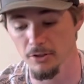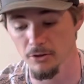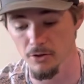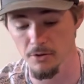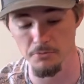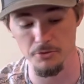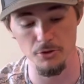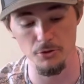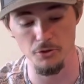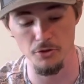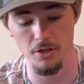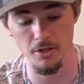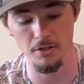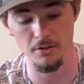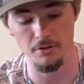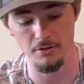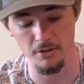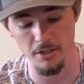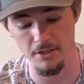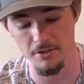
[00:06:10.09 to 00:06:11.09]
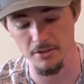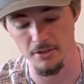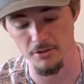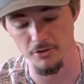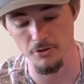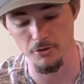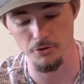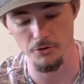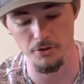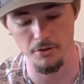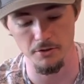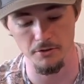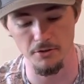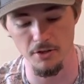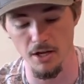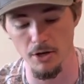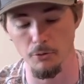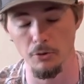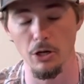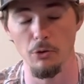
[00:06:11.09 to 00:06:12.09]
I'm still trying to, like I said, still trying to
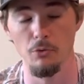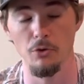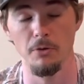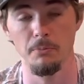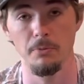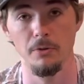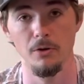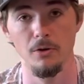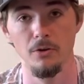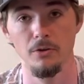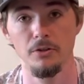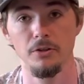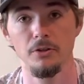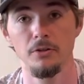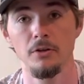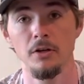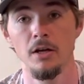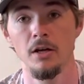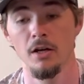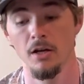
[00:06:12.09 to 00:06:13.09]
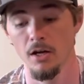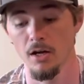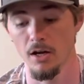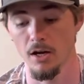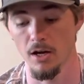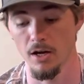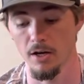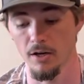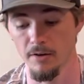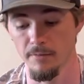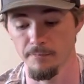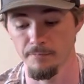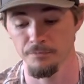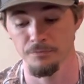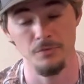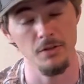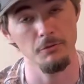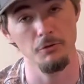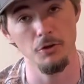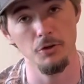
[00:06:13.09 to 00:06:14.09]
decide what I want to put on here. I've
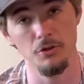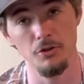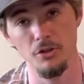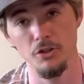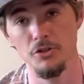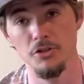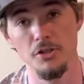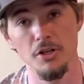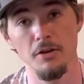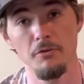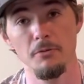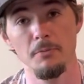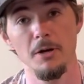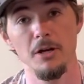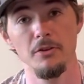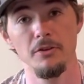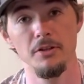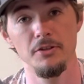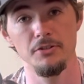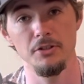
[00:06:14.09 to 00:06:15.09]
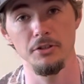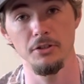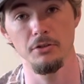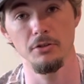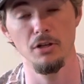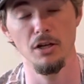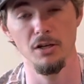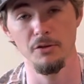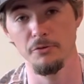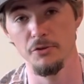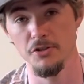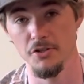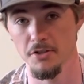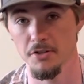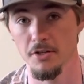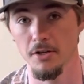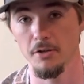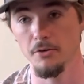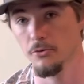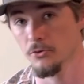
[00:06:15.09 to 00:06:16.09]
heard good stuff about this. I know a lot of fishing
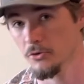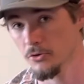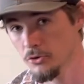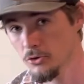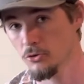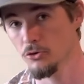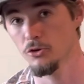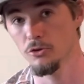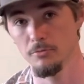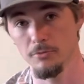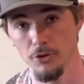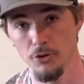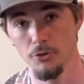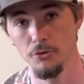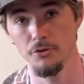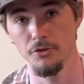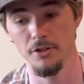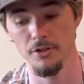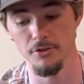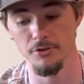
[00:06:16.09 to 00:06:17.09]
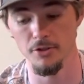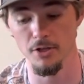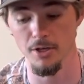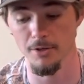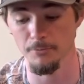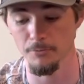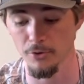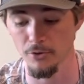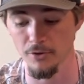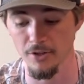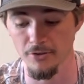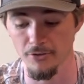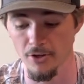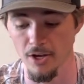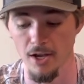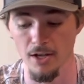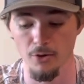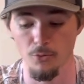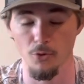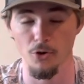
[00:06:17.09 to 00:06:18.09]
channels on YouTube use this stuff, so that's
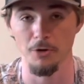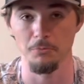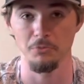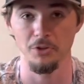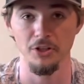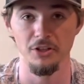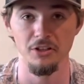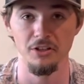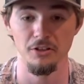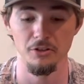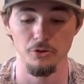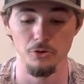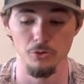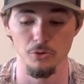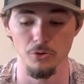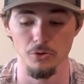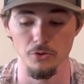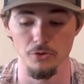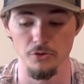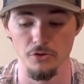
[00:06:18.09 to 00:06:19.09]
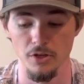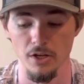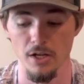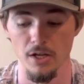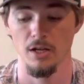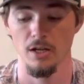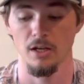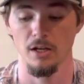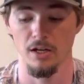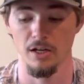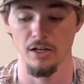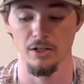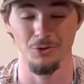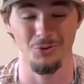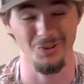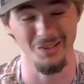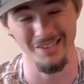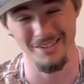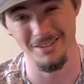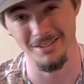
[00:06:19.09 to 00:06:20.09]
kind of where I'm leaning towards. I
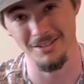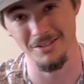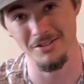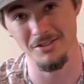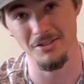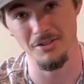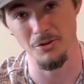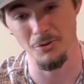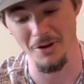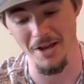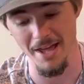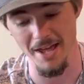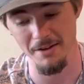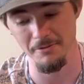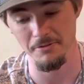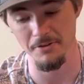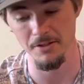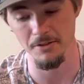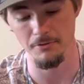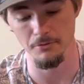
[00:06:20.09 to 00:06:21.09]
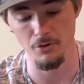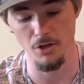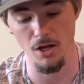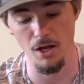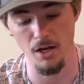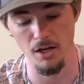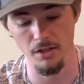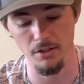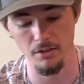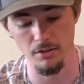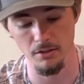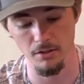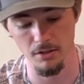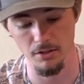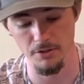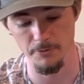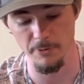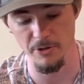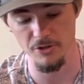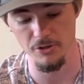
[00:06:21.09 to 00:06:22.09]
don't like that it's so heavy of line,
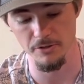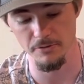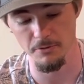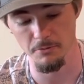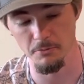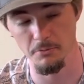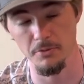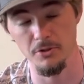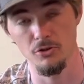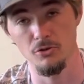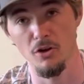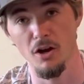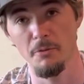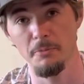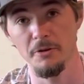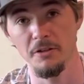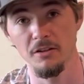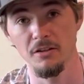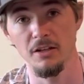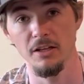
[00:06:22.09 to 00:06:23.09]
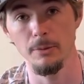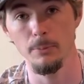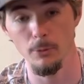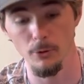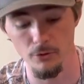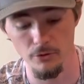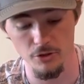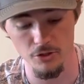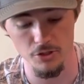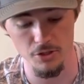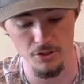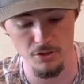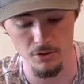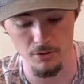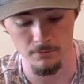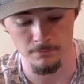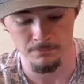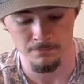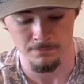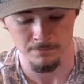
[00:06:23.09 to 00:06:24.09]
especially if I'm going to be dropping deeper this
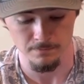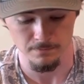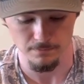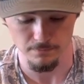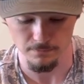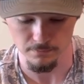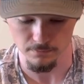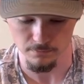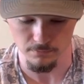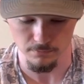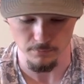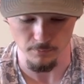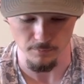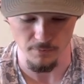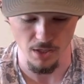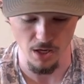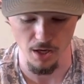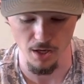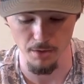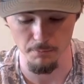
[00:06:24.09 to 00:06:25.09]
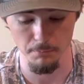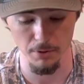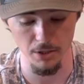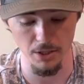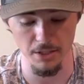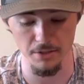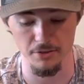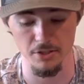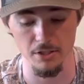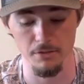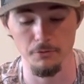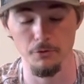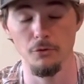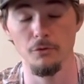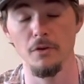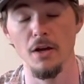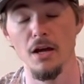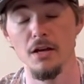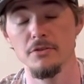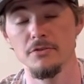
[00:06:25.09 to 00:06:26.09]
year. But like I said, if you
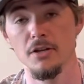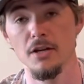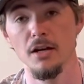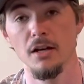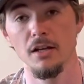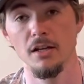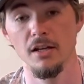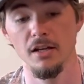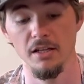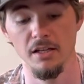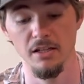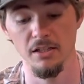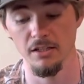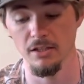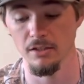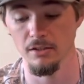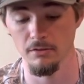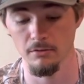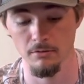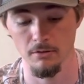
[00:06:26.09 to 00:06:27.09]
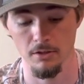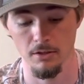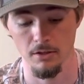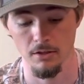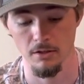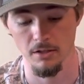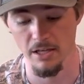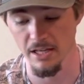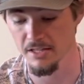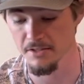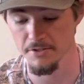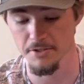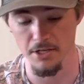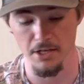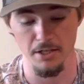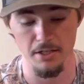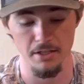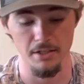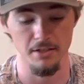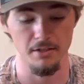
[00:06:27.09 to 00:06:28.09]
guys got any
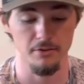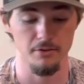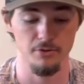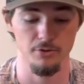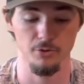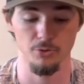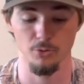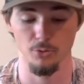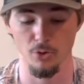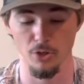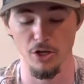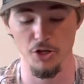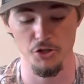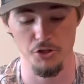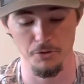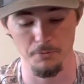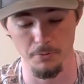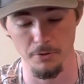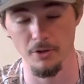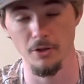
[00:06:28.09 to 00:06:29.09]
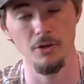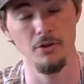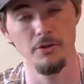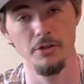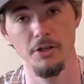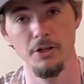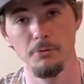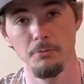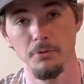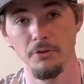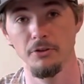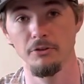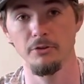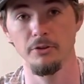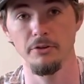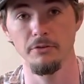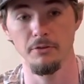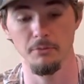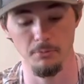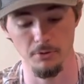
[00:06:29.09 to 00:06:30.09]
insight into what I should put on there, please
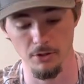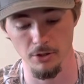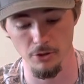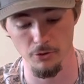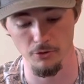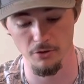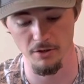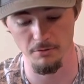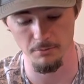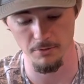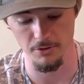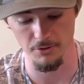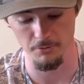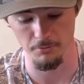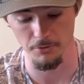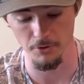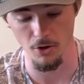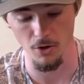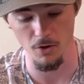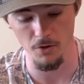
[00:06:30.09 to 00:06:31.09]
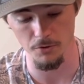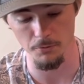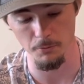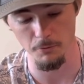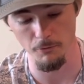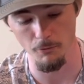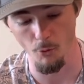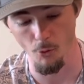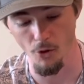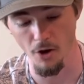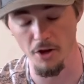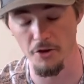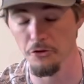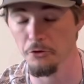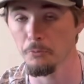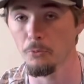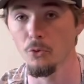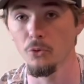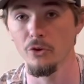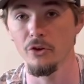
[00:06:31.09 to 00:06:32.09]
leave it below and give me some thoughts before I
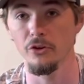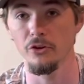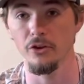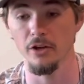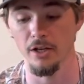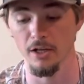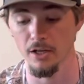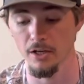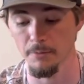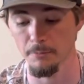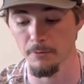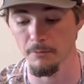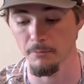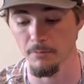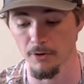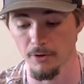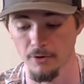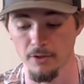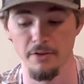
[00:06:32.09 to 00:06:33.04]
spool this thing up and burn.